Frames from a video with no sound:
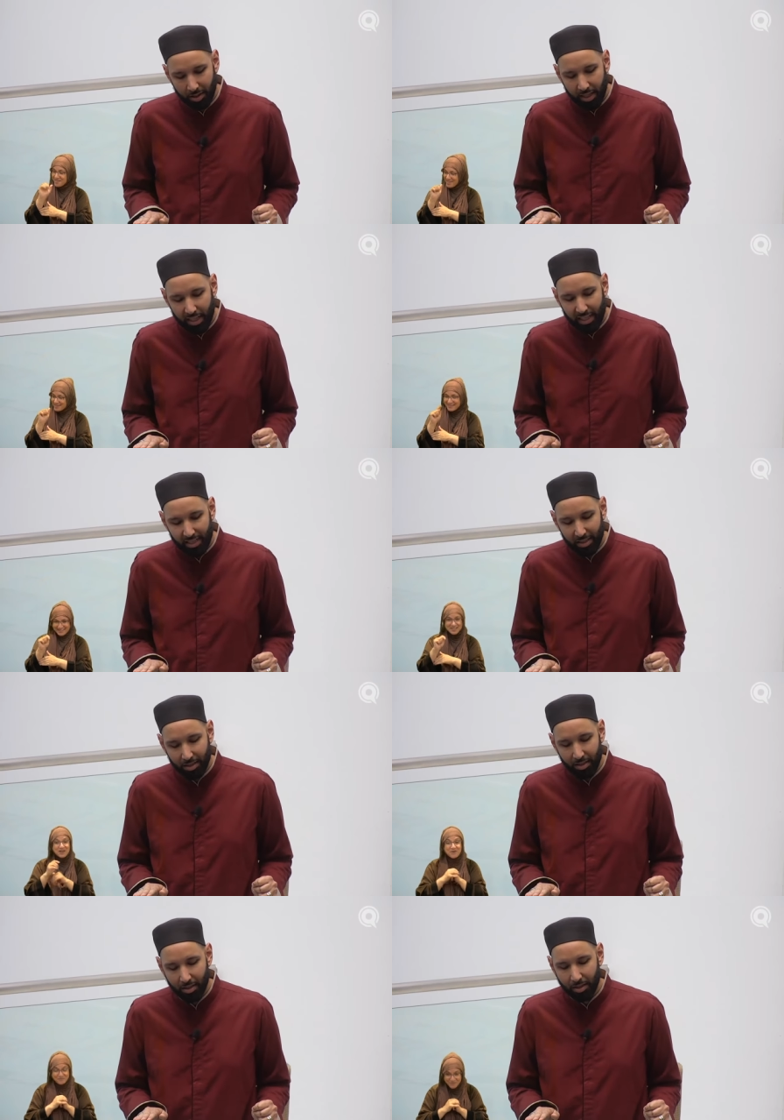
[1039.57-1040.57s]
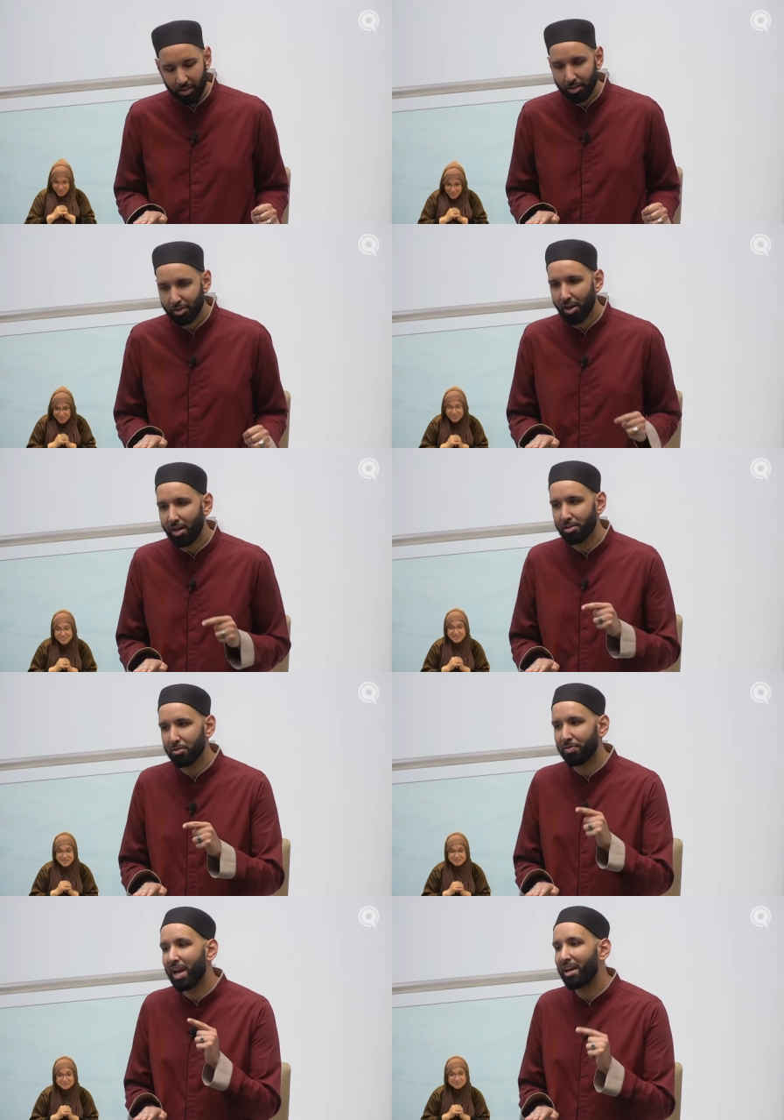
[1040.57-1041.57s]
he saw
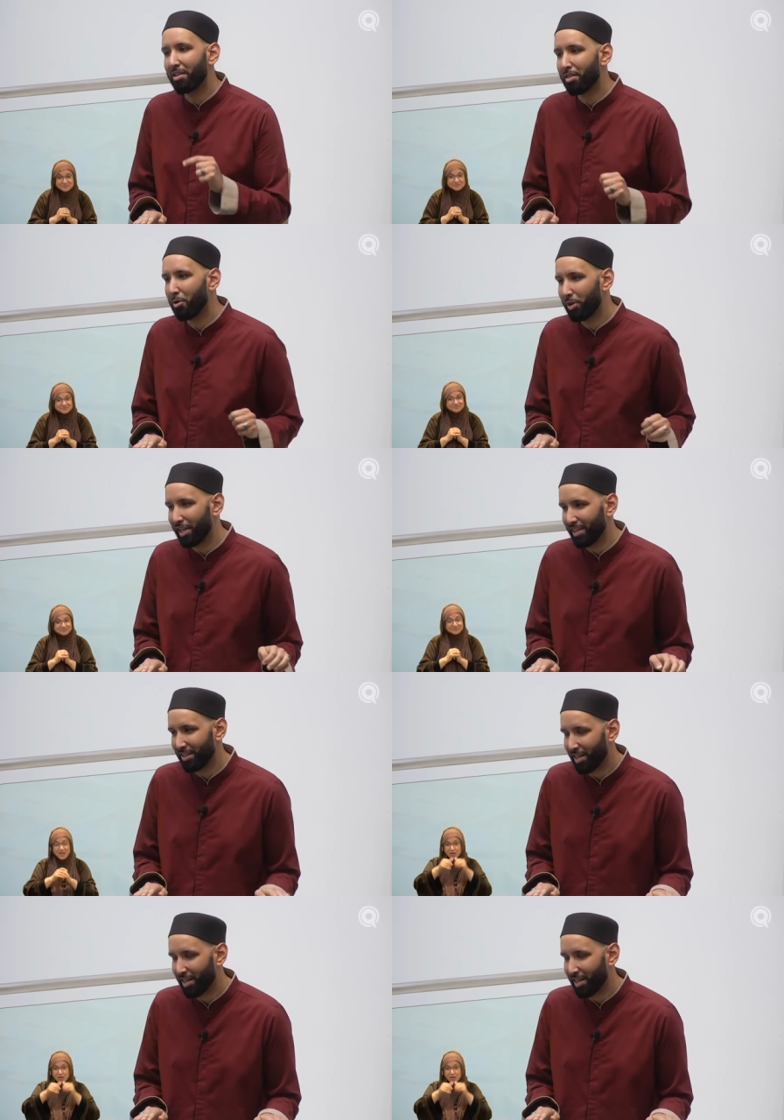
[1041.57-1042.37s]
Sufyan al-Thawri,